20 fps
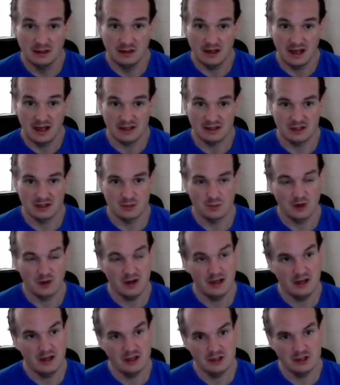Acid
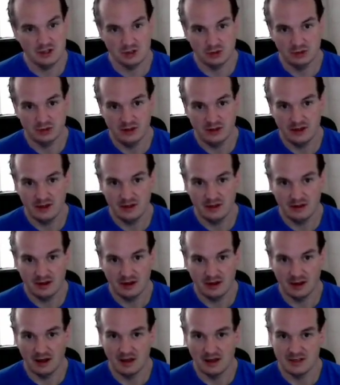Spray, Joy,
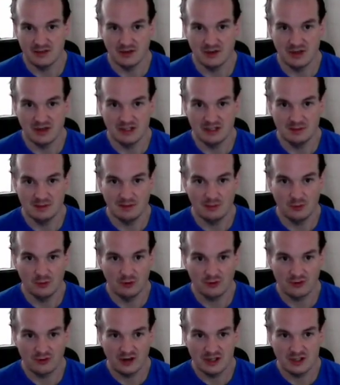as if I need to be more
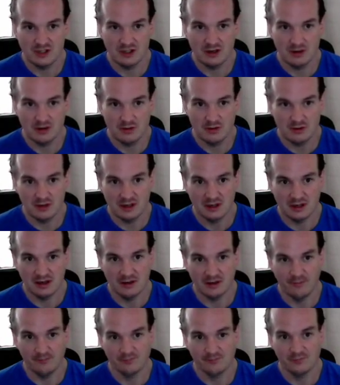fragile.
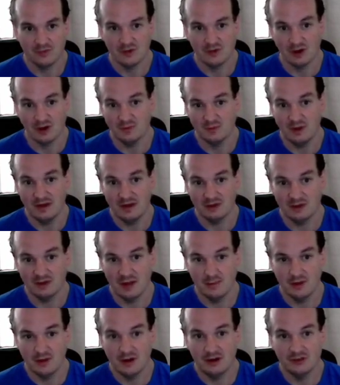Nice bait on their
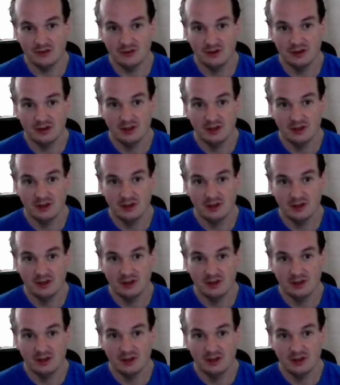part.